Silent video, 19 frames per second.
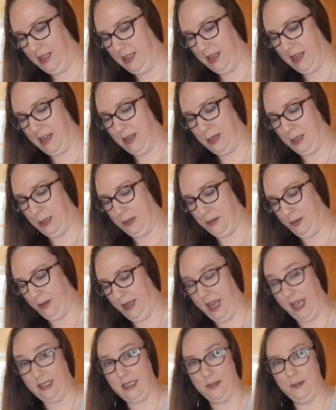Oh, we got
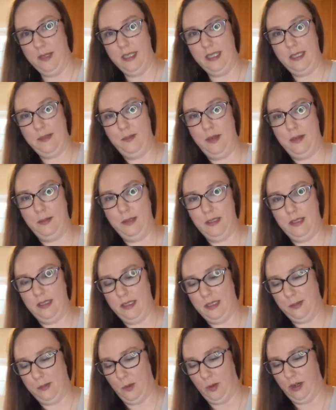some nice bubbles this
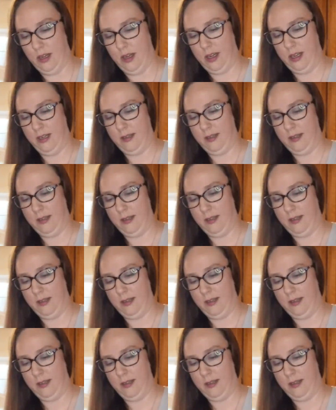morning.